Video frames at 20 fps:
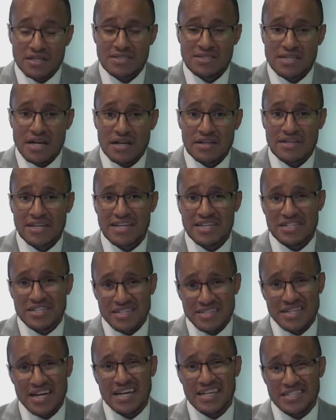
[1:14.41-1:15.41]

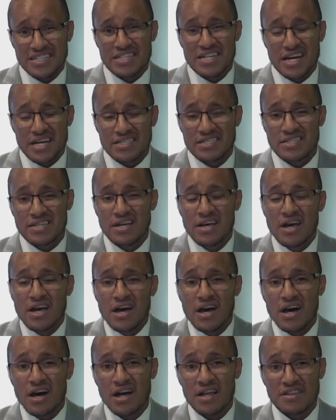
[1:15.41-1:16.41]
consolidation, digest
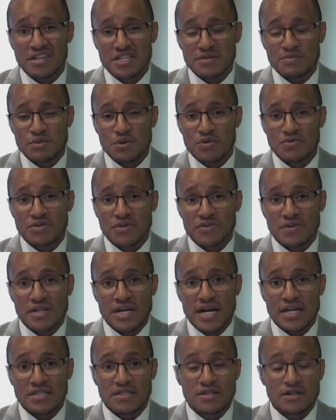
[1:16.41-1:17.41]
uh, these moves over the
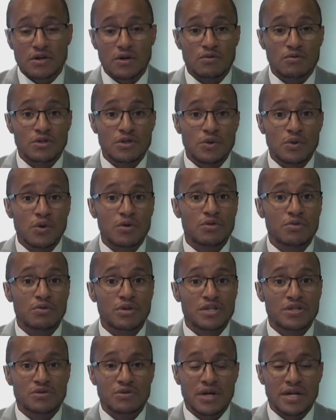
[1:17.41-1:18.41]
last you know two or
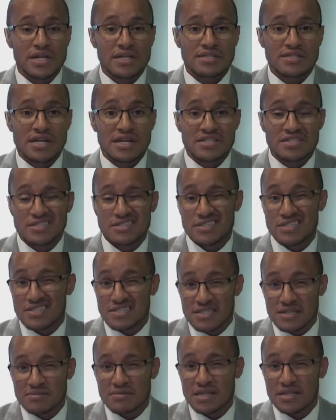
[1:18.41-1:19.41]
three trading sessions, and
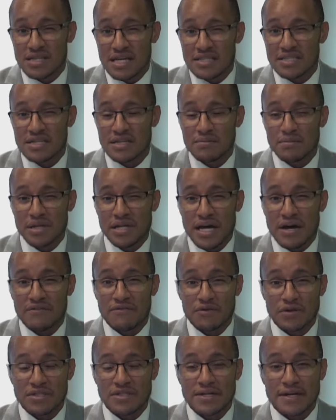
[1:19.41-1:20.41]
it seems like that's going to play
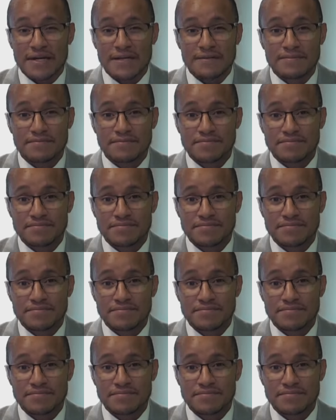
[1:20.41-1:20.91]
out for today.